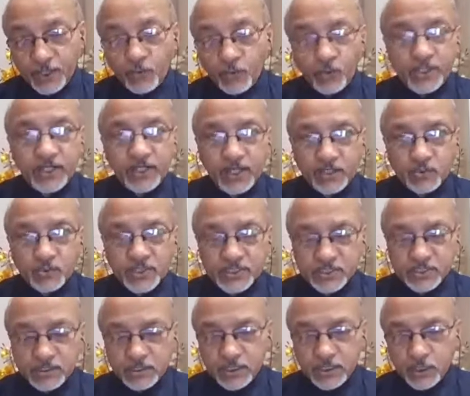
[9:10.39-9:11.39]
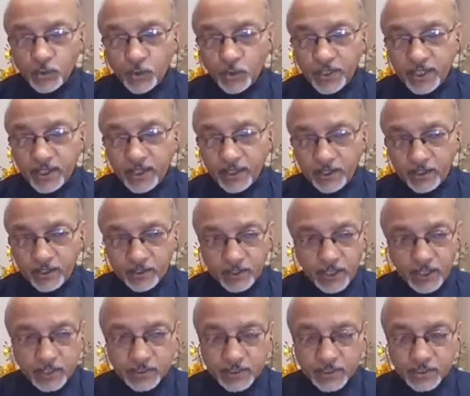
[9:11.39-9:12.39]
When I was in UK
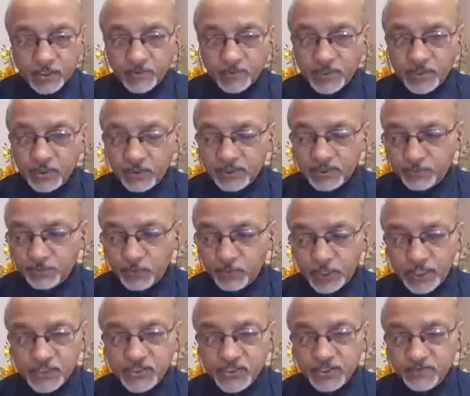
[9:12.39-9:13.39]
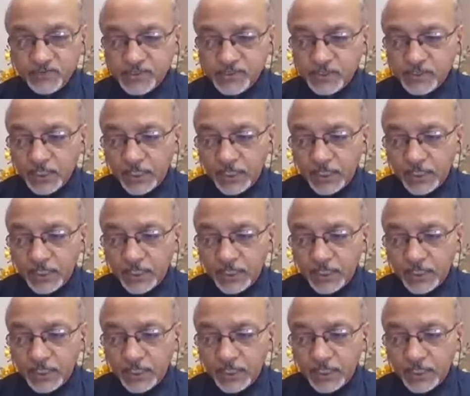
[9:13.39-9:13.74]
under Commonwealth fellowships,